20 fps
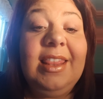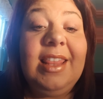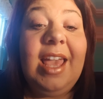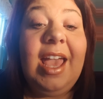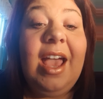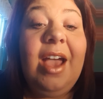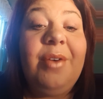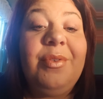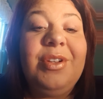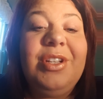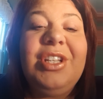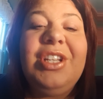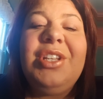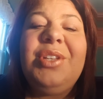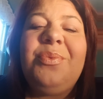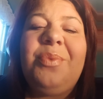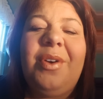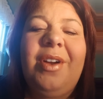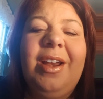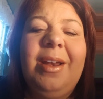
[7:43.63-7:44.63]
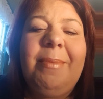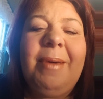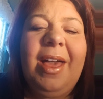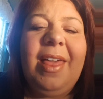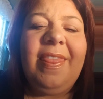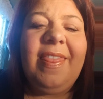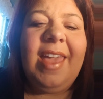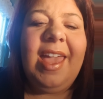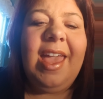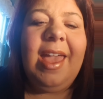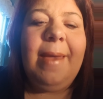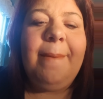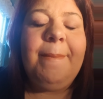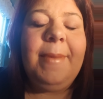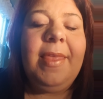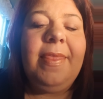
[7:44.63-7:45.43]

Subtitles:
that I was just worried about them